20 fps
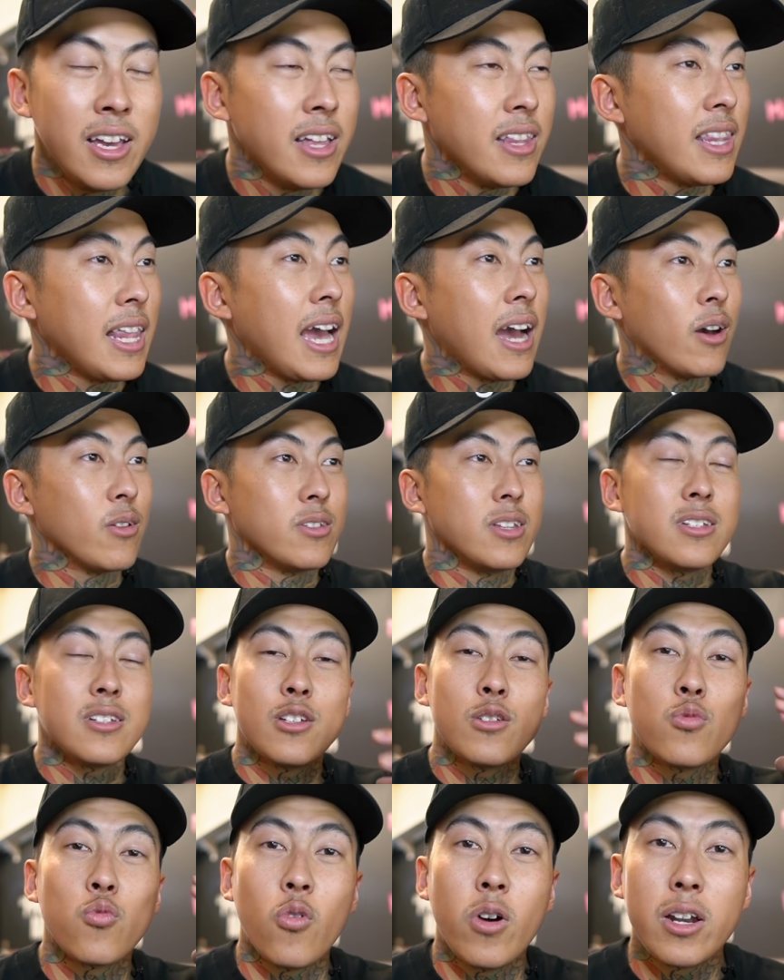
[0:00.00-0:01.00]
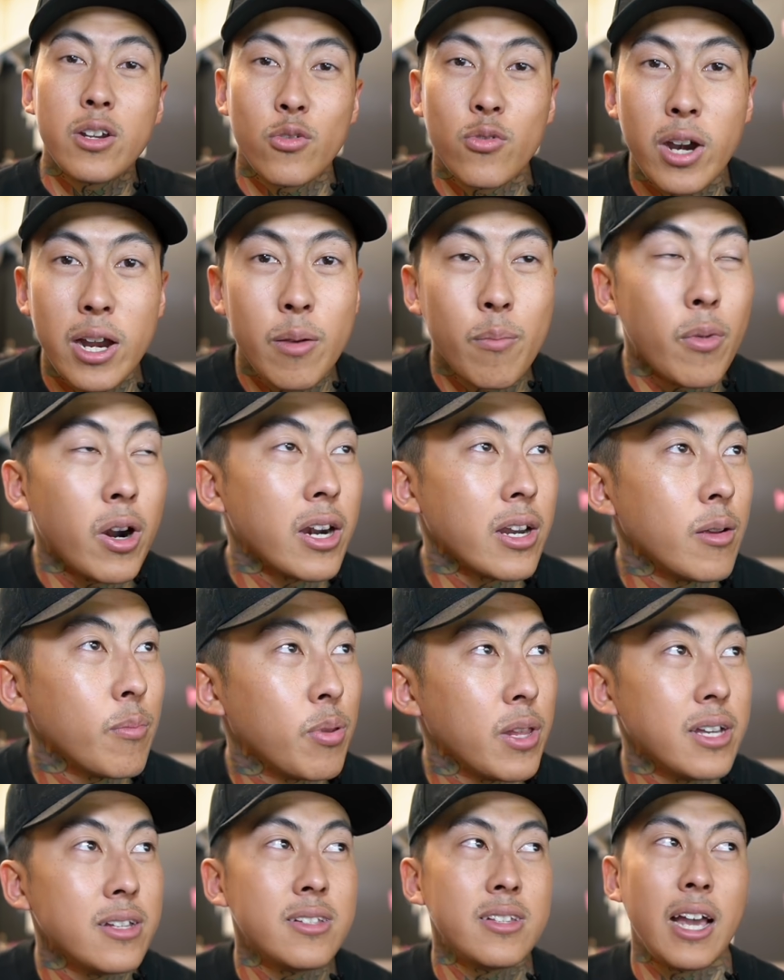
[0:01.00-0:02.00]
Now, this is one great
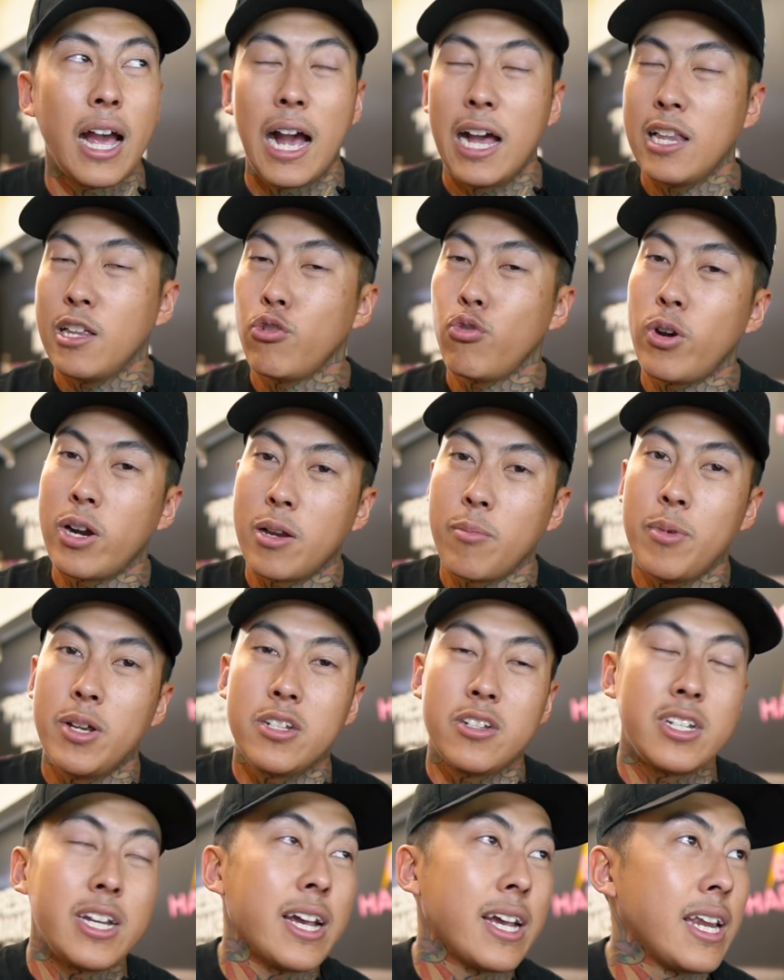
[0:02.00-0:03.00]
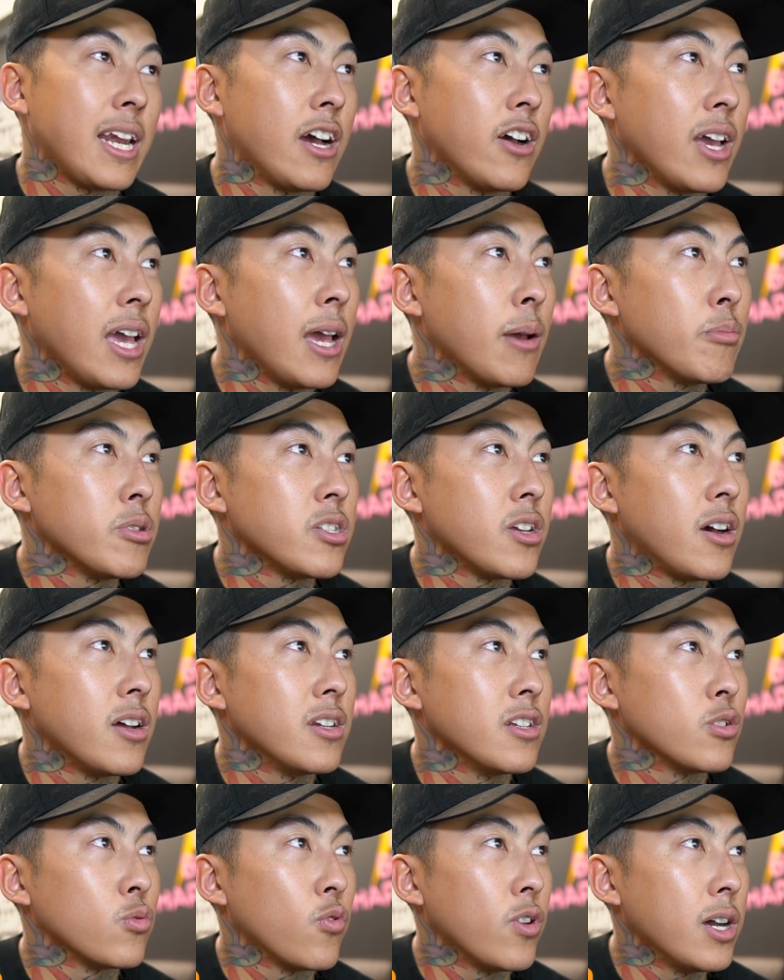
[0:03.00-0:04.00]
marketplace. Highly recommend checking out Amazon
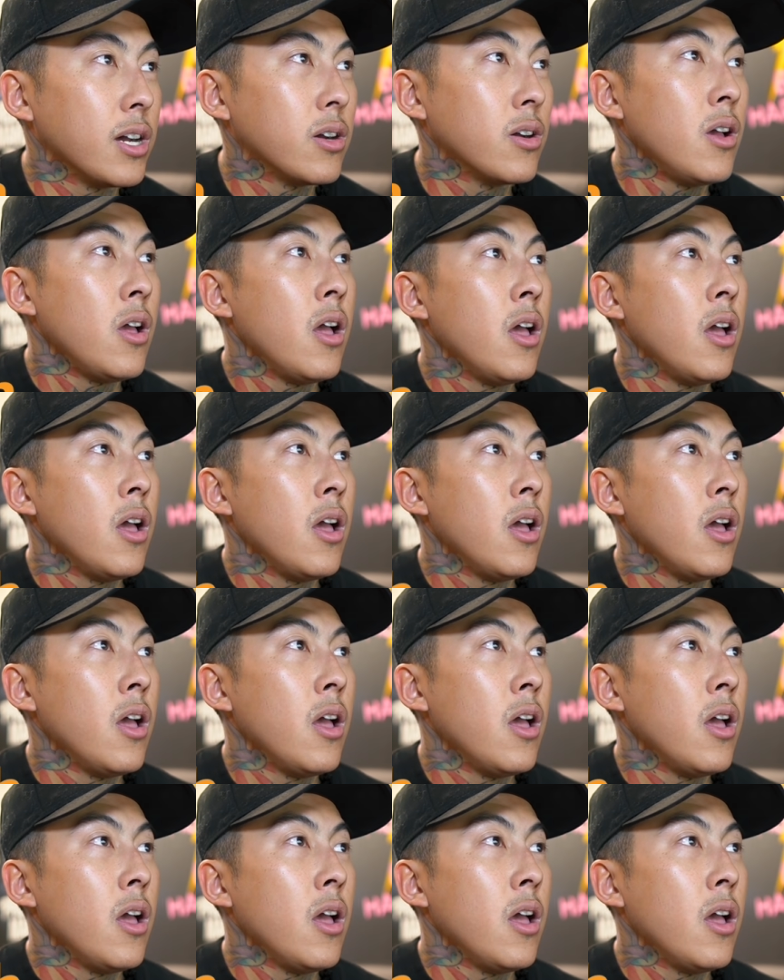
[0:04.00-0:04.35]
as well.